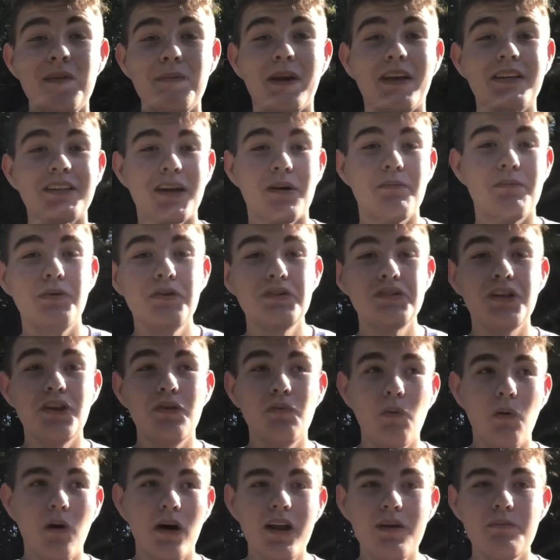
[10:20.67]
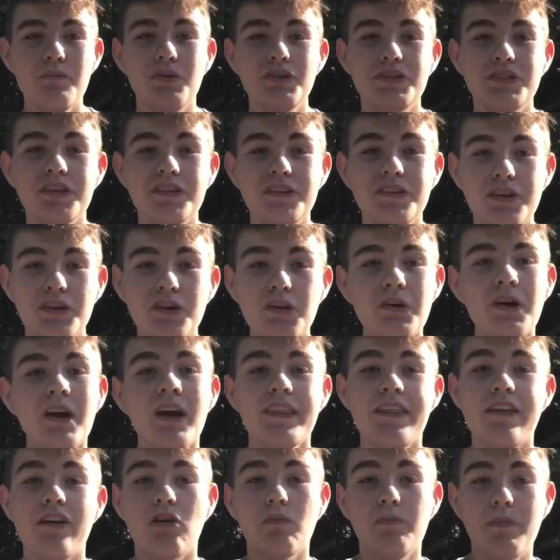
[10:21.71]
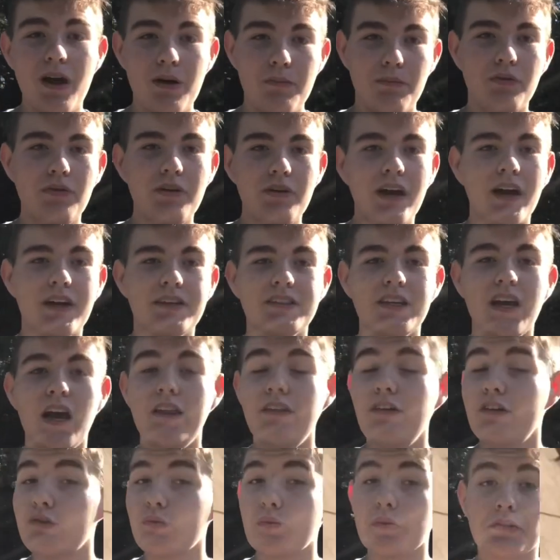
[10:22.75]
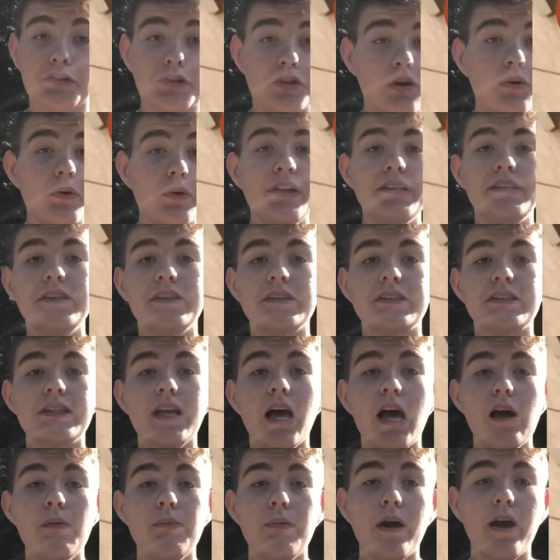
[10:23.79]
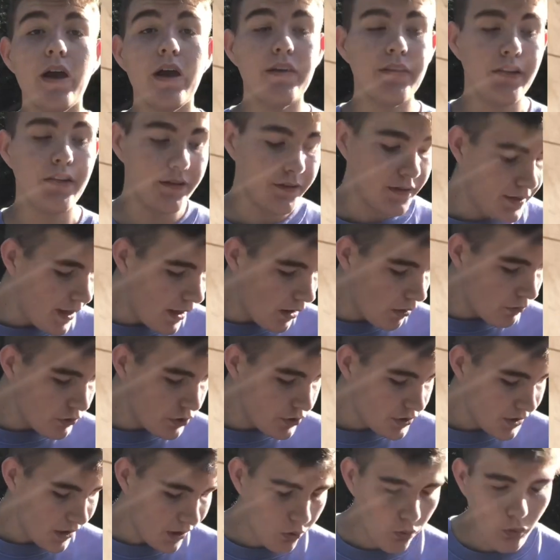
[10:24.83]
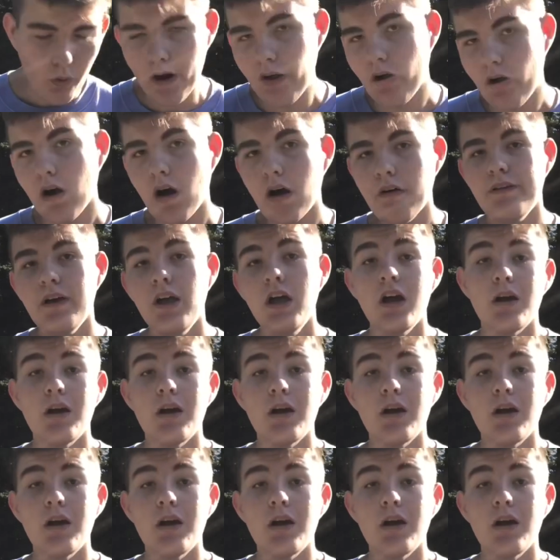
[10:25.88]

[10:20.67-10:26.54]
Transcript: Because on boosted 1 and boosted 2, they were bamboo decks, and those were so easy to snap, and like the tail would just like wear off.